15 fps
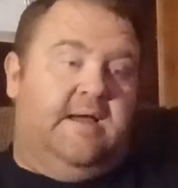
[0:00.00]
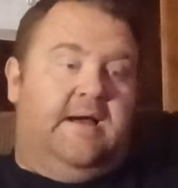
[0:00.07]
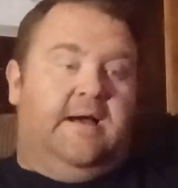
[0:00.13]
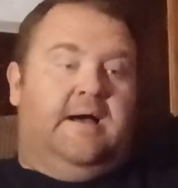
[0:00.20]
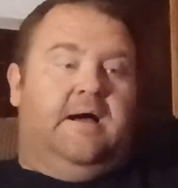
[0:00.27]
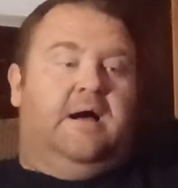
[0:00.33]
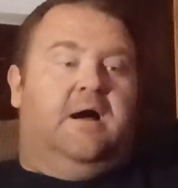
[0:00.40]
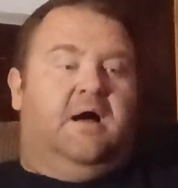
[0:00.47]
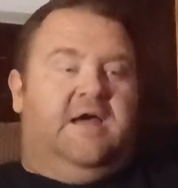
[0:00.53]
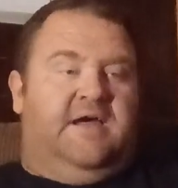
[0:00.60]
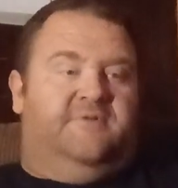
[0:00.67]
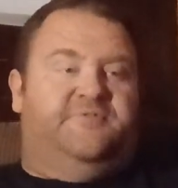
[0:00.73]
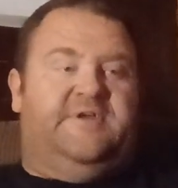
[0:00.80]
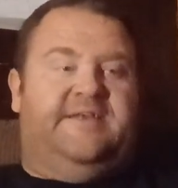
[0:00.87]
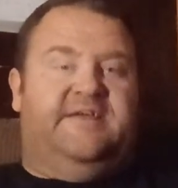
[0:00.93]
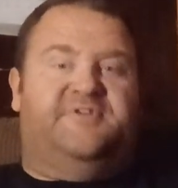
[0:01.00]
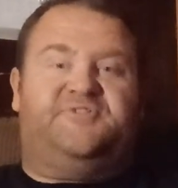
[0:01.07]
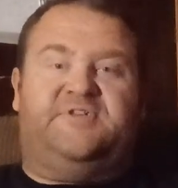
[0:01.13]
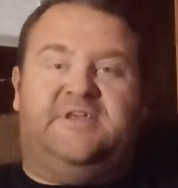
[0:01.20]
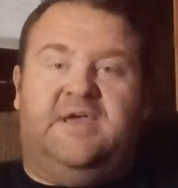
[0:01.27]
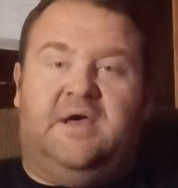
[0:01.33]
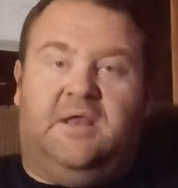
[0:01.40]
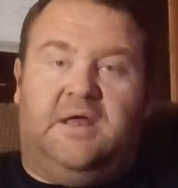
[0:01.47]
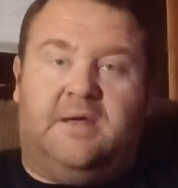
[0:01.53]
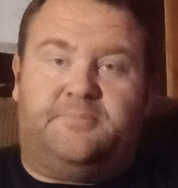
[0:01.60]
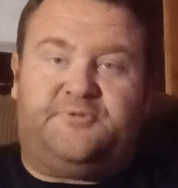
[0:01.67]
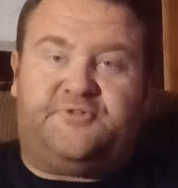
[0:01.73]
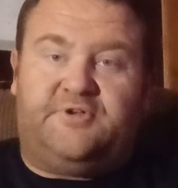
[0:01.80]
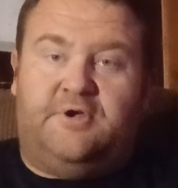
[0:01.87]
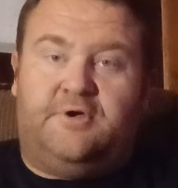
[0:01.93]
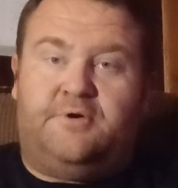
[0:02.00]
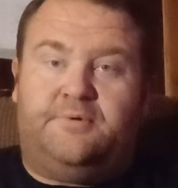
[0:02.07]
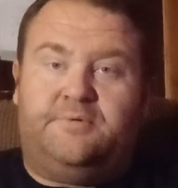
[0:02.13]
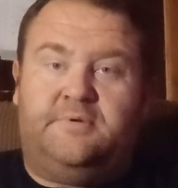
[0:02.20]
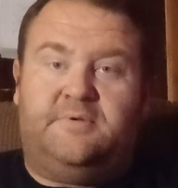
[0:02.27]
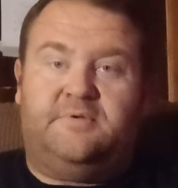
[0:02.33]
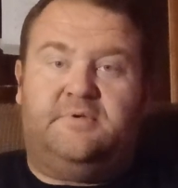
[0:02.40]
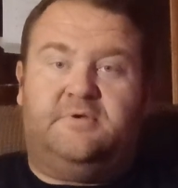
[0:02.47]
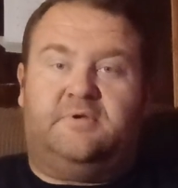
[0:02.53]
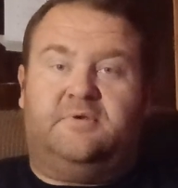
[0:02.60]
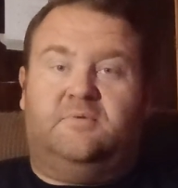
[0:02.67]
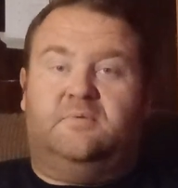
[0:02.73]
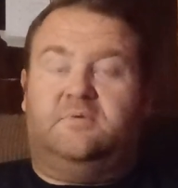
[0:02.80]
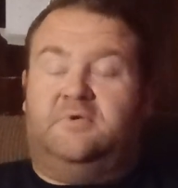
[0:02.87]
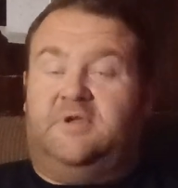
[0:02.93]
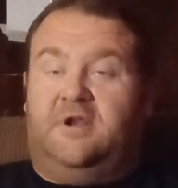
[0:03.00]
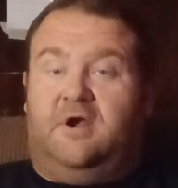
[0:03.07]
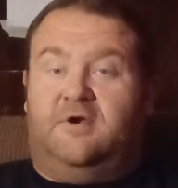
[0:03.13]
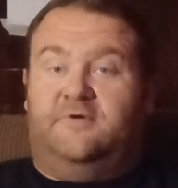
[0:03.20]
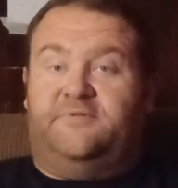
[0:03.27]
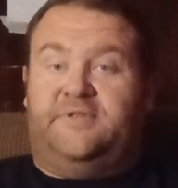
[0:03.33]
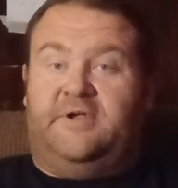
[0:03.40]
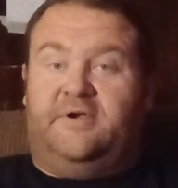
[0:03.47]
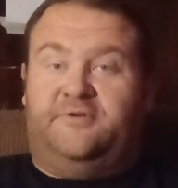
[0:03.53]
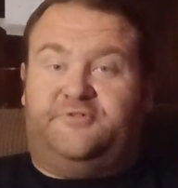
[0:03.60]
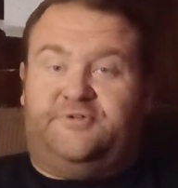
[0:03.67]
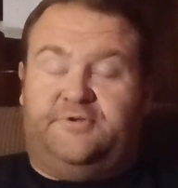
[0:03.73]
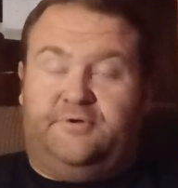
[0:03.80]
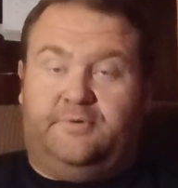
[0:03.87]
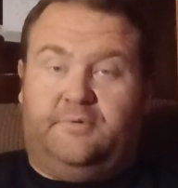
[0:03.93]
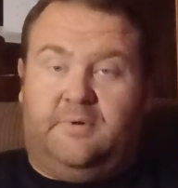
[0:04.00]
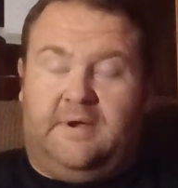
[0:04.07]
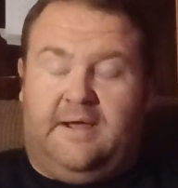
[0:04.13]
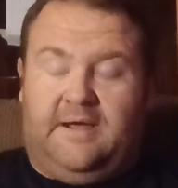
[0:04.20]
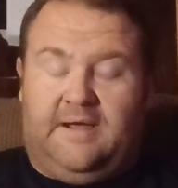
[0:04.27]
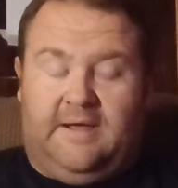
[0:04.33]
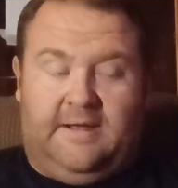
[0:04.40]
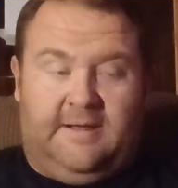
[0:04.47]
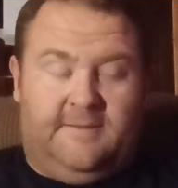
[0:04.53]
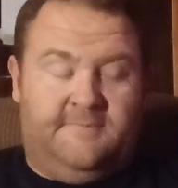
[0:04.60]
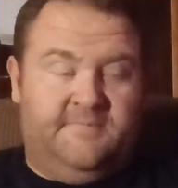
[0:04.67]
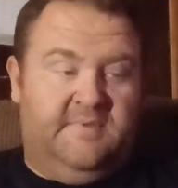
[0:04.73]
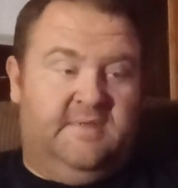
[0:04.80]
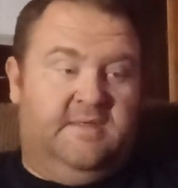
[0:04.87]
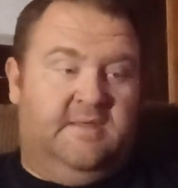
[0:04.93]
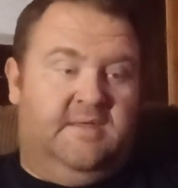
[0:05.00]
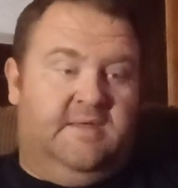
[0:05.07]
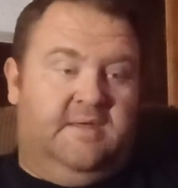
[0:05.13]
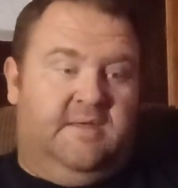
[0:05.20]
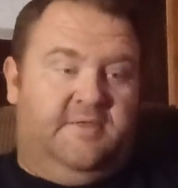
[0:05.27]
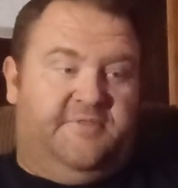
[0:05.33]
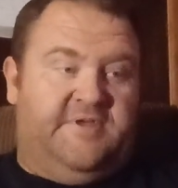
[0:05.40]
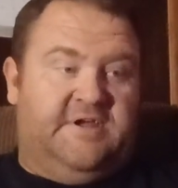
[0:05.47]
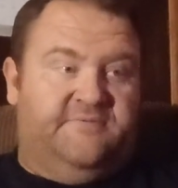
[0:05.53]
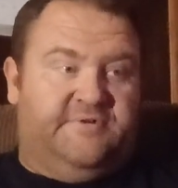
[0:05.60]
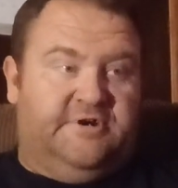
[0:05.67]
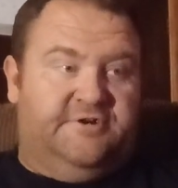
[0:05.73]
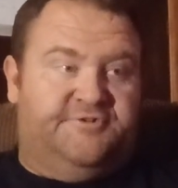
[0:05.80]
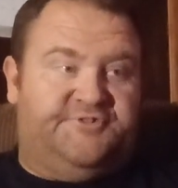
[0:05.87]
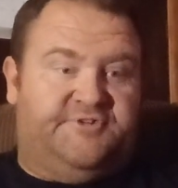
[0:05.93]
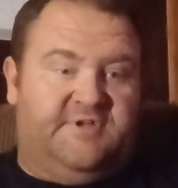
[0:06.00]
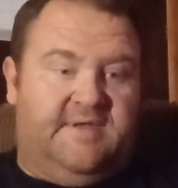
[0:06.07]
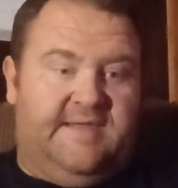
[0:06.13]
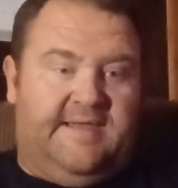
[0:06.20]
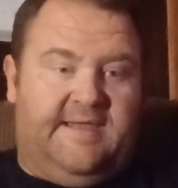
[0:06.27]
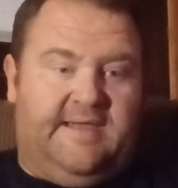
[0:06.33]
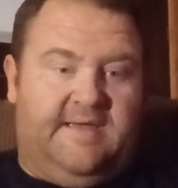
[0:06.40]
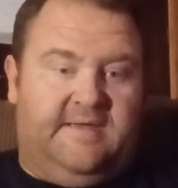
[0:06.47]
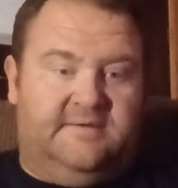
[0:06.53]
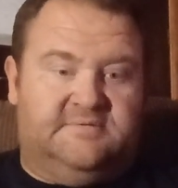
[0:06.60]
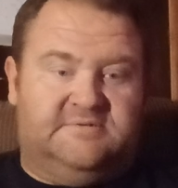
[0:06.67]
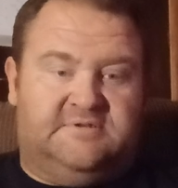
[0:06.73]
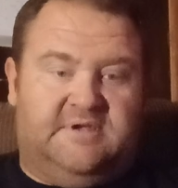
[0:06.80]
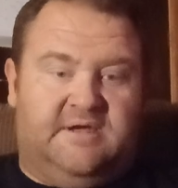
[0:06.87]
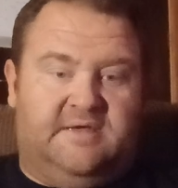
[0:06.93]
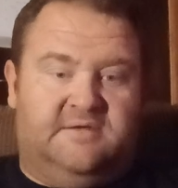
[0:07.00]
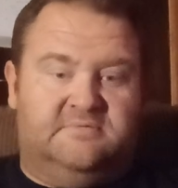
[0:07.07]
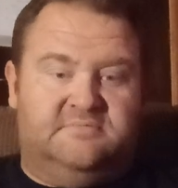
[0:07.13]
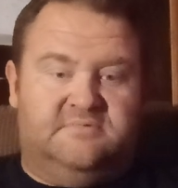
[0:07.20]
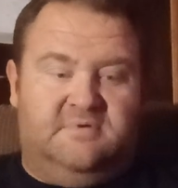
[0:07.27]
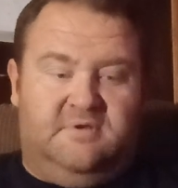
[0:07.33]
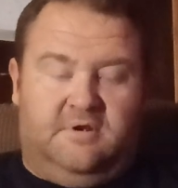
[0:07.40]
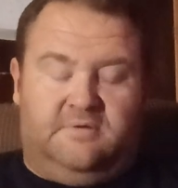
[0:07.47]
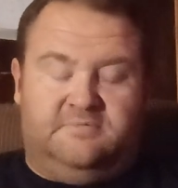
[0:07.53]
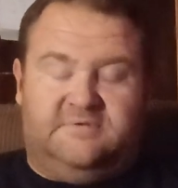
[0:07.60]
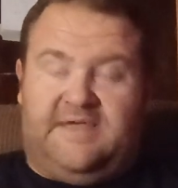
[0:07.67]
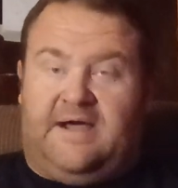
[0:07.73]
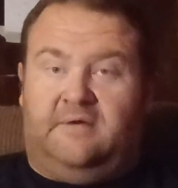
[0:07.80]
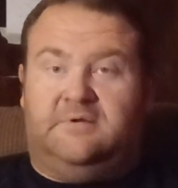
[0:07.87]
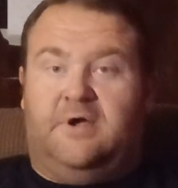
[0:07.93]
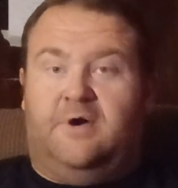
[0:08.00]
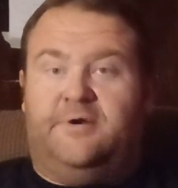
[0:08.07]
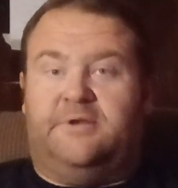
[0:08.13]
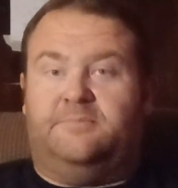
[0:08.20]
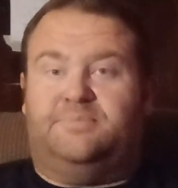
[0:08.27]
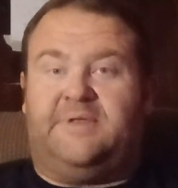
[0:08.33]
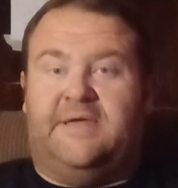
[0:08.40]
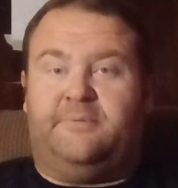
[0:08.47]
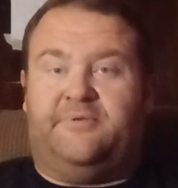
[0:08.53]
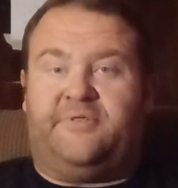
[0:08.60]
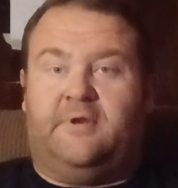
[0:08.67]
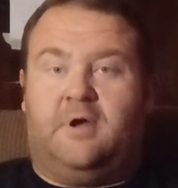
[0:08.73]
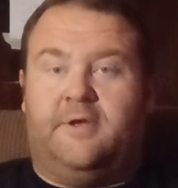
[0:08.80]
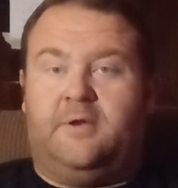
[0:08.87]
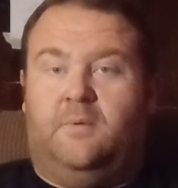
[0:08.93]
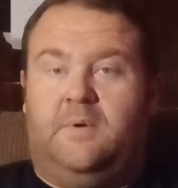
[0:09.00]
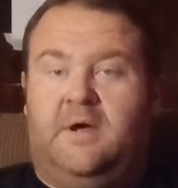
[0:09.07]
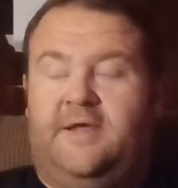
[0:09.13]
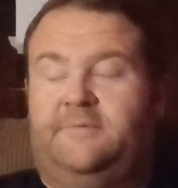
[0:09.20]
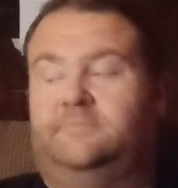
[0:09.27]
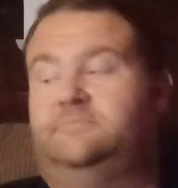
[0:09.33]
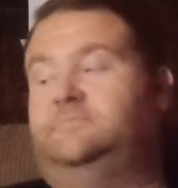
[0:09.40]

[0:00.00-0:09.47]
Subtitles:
I'll have that STL up soon. You can get on over there to Thingiverse and you know, download it and play with it all you want.